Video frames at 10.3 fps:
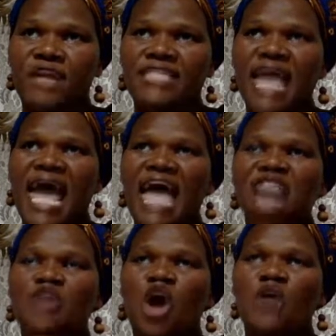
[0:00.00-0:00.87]
Forte
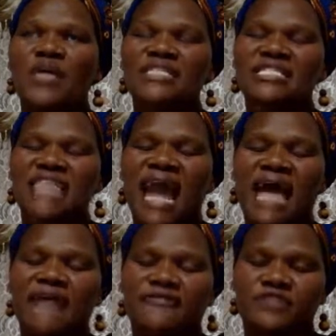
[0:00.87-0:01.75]
has always
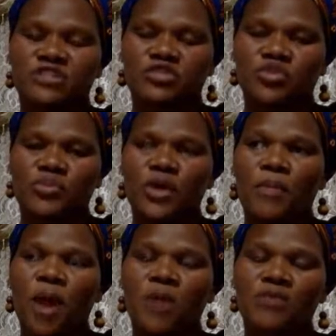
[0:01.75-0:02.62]
strived to
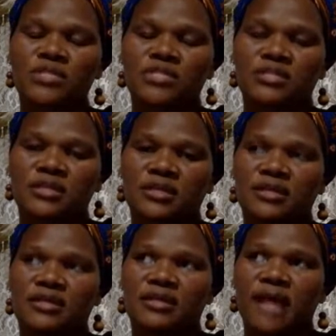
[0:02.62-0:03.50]
promote
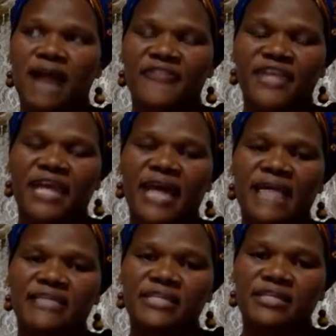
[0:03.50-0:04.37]

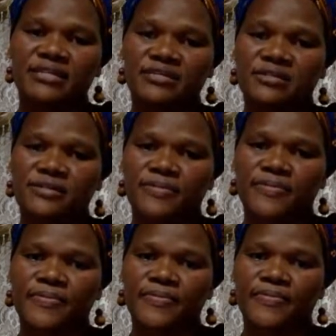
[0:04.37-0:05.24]
African ideals.
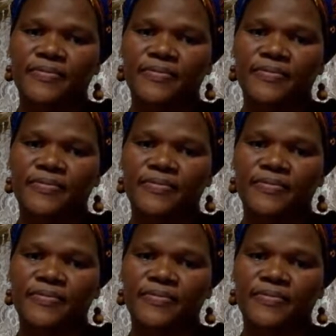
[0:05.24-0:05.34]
